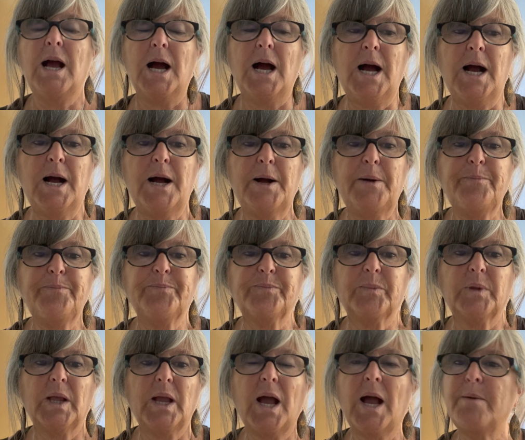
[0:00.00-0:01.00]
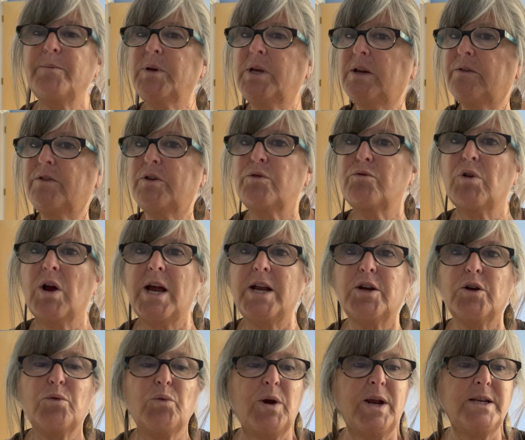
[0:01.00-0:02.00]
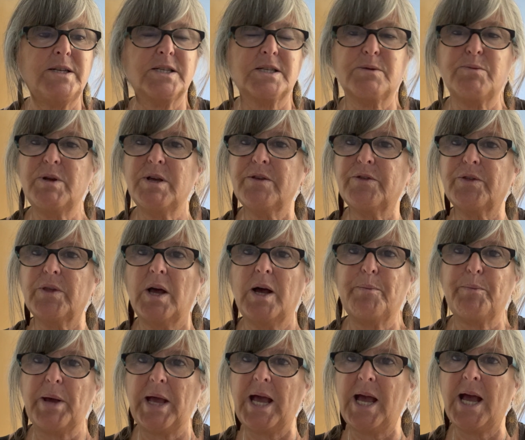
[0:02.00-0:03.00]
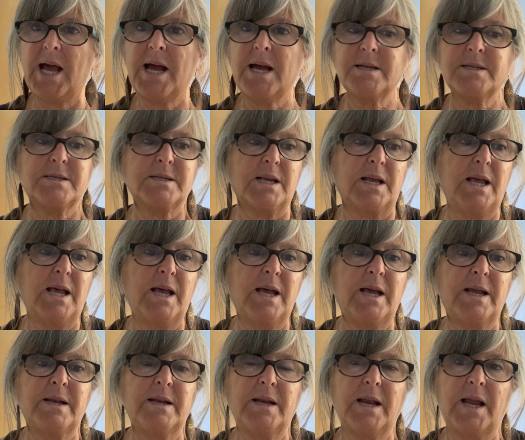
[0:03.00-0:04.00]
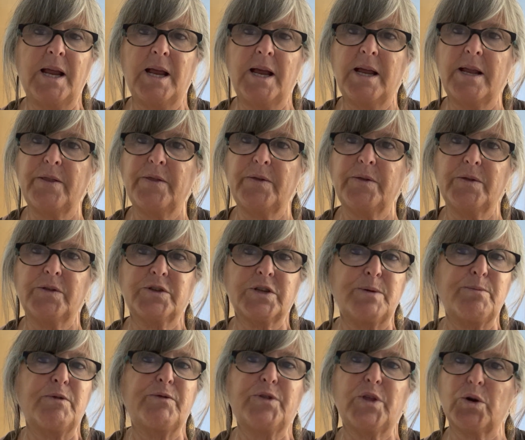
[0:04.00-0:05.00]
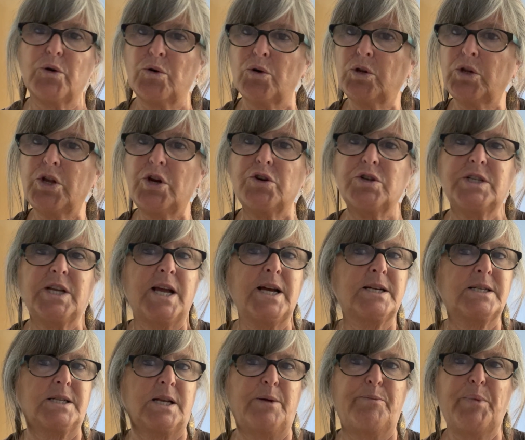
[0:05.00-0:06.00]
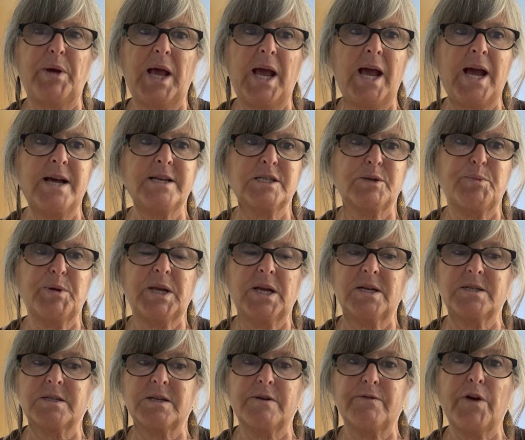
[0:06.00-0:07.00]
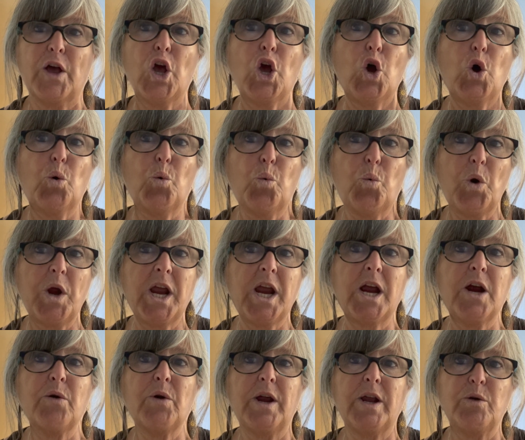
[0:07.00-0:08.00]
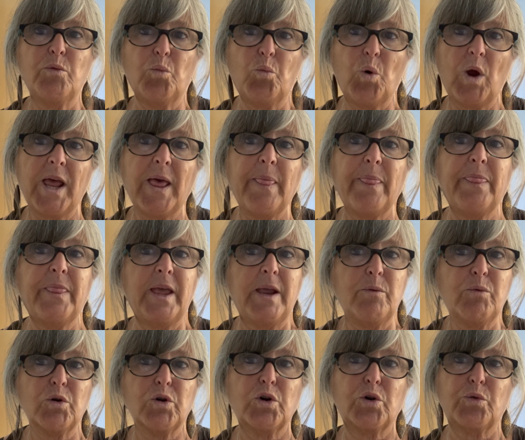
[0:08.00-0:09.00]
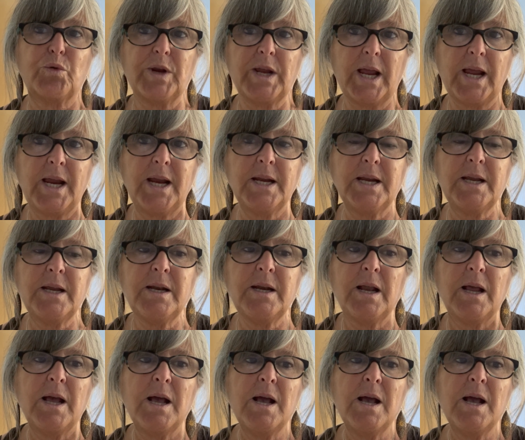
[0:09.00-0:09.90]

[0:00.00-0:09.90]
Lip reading: I'm giving Rider-Waite-Smith a pass, and some of the earlier decks a pass because of where and when they were created.